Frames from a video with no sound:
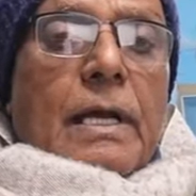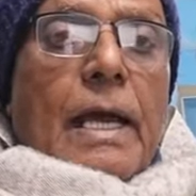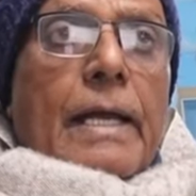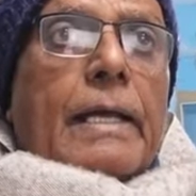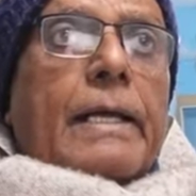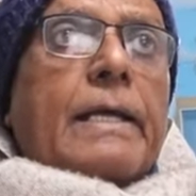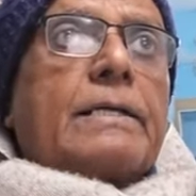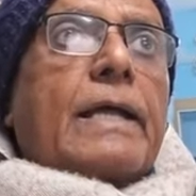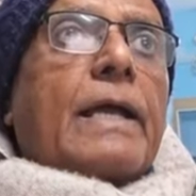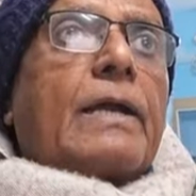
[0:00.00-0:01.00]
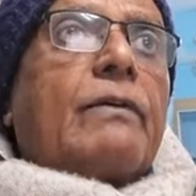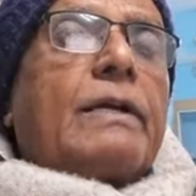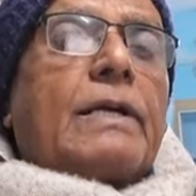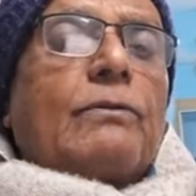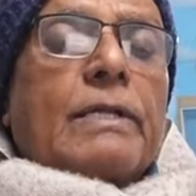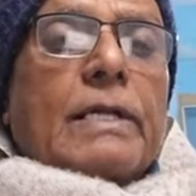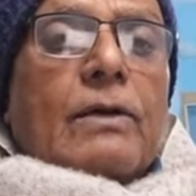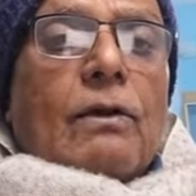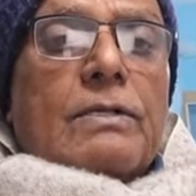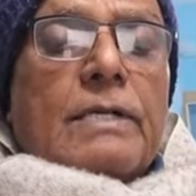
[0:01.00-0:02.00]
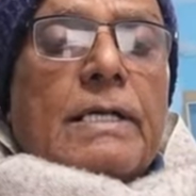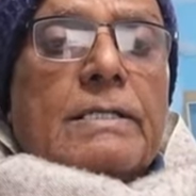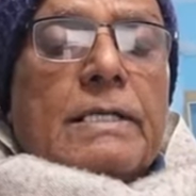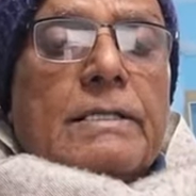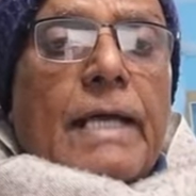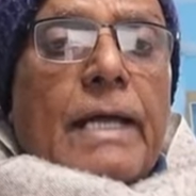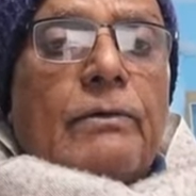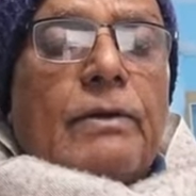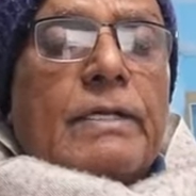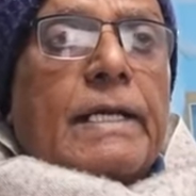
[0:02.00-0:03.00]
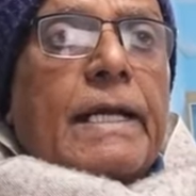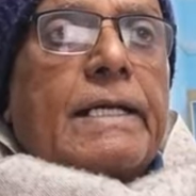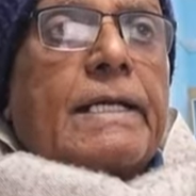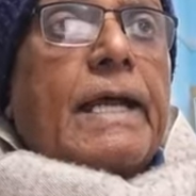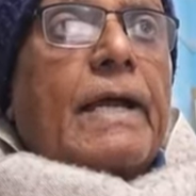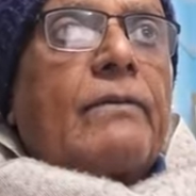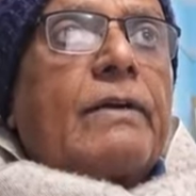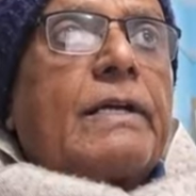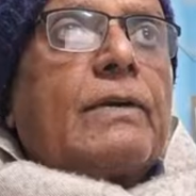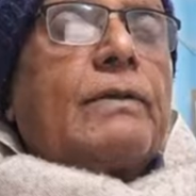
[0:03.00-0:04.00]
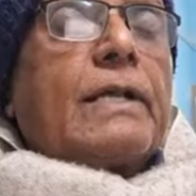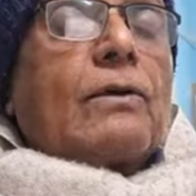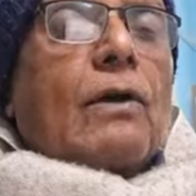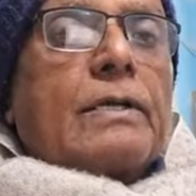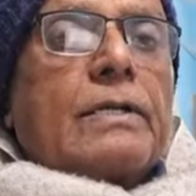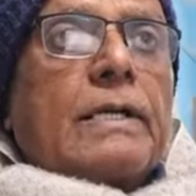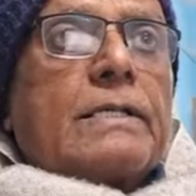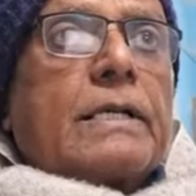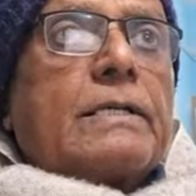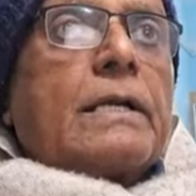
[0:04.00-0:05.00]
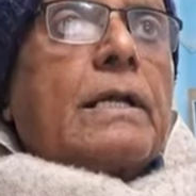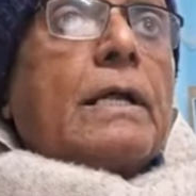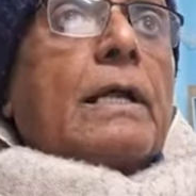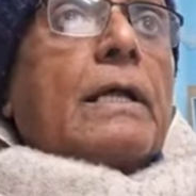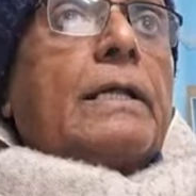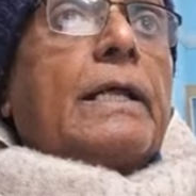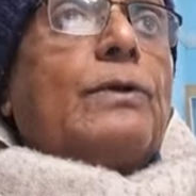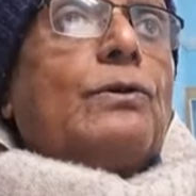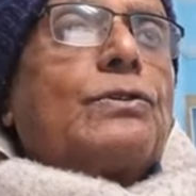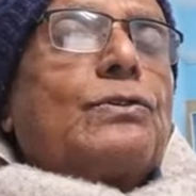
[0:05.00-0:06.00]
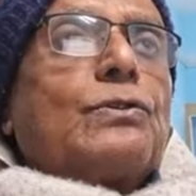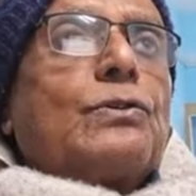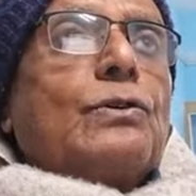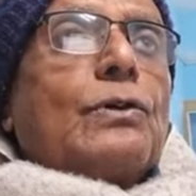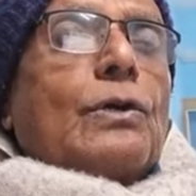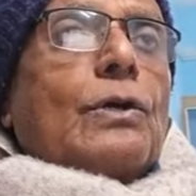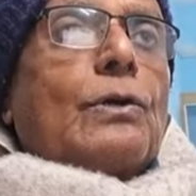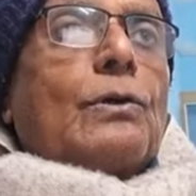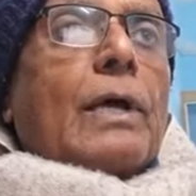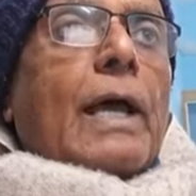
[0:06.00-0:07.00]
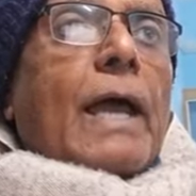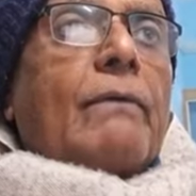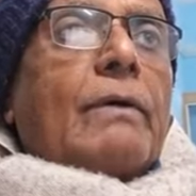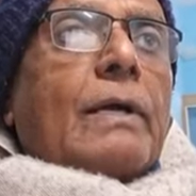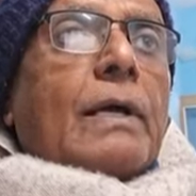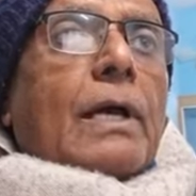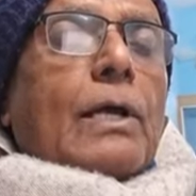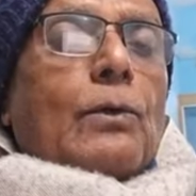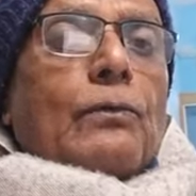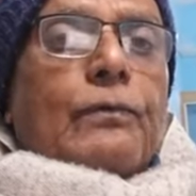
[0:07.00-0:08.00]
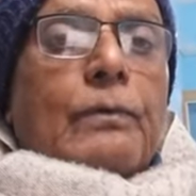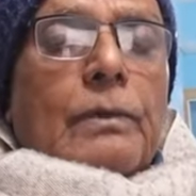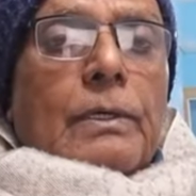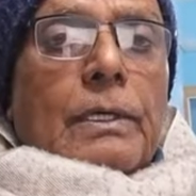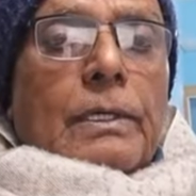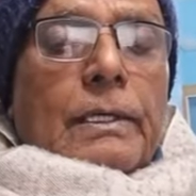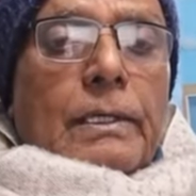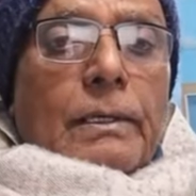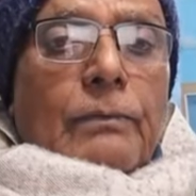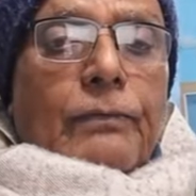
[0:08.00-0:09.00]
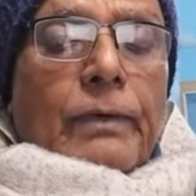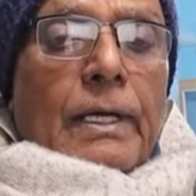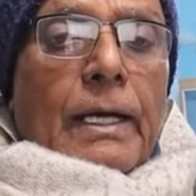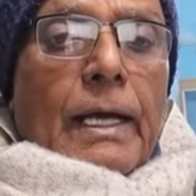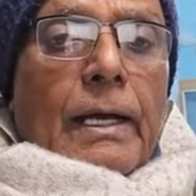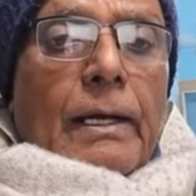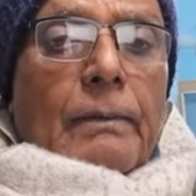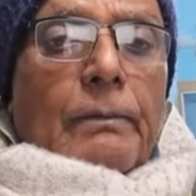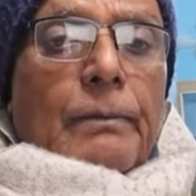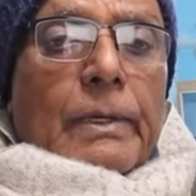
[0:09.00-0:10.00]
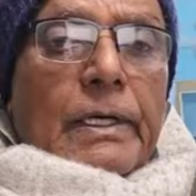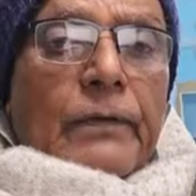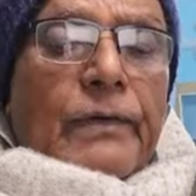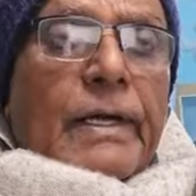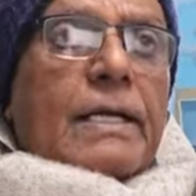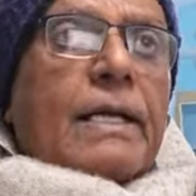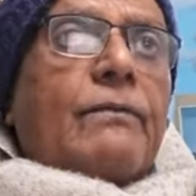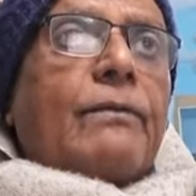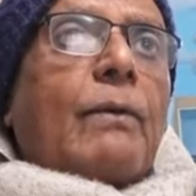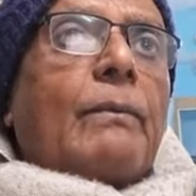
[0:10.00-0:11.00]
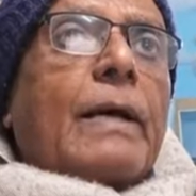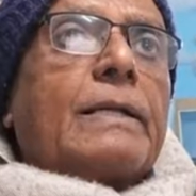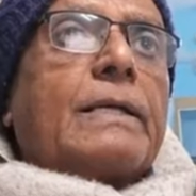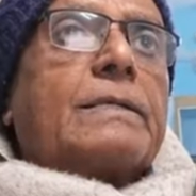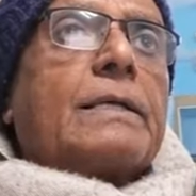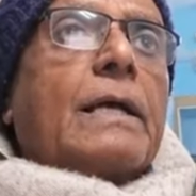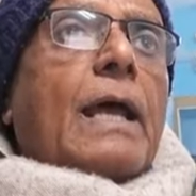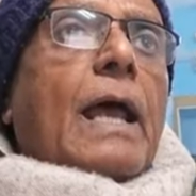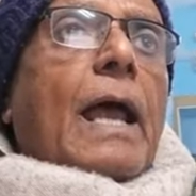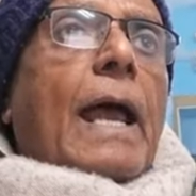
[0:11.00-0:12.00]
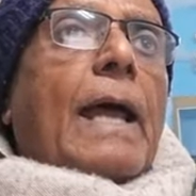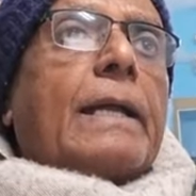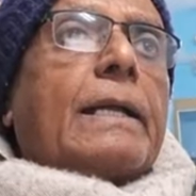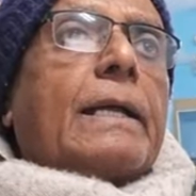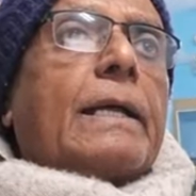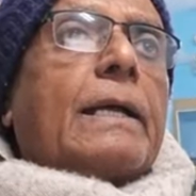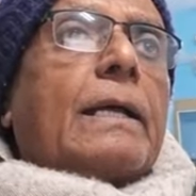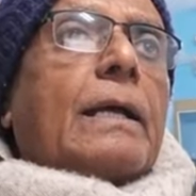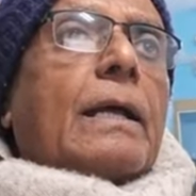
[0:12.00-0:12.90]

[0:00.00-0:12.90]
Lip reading: Hannah gets aggravated with the consolations, and with getting aggravated with the consolations, they used to have you feel differently from others, and they